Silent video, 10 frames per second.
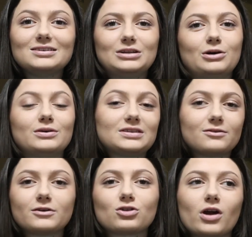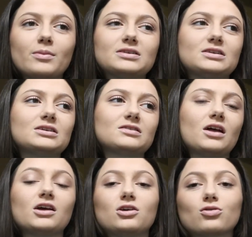you know, it's the first trimester. It's
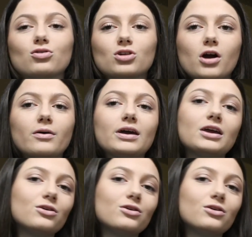not like you're showing,